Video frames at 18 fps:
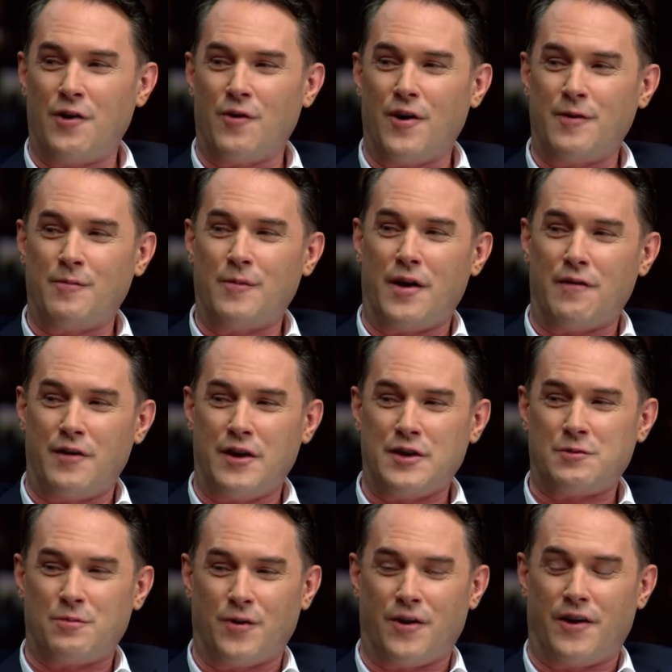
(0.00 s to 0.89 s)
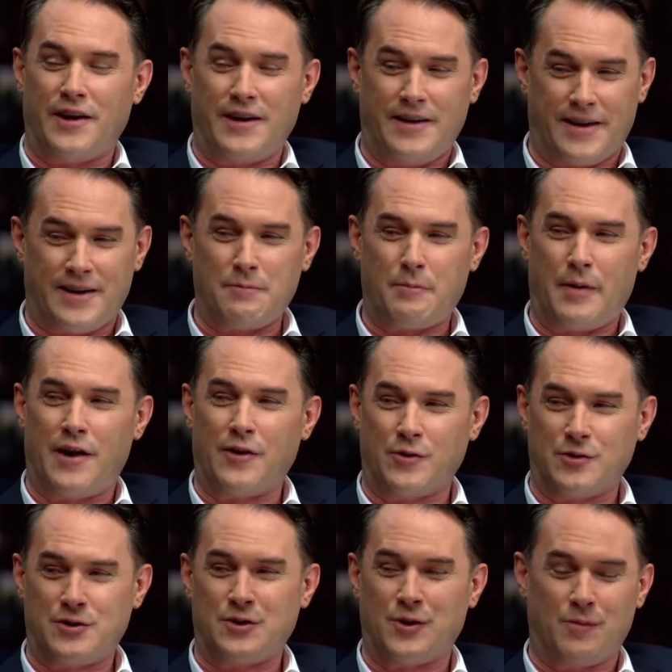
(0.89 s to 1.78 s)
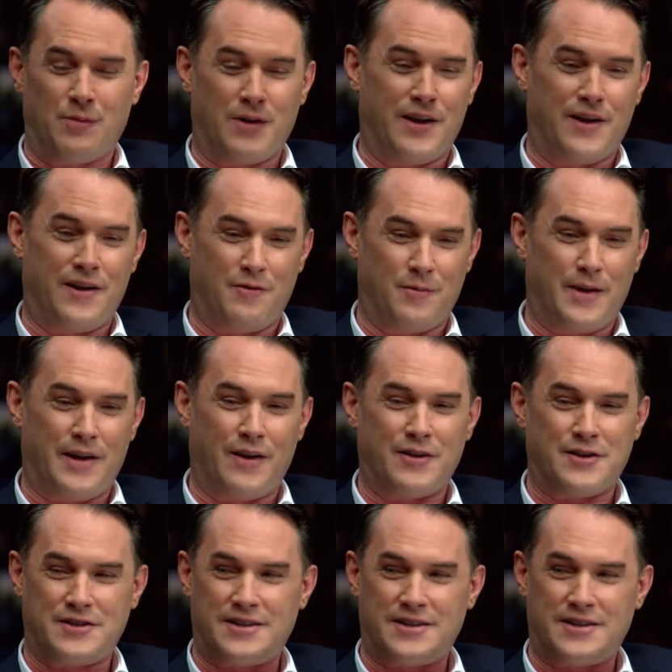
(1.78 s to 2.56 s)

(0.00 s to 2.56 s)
ride my Vespa, I eat a bug or two, believe me, on a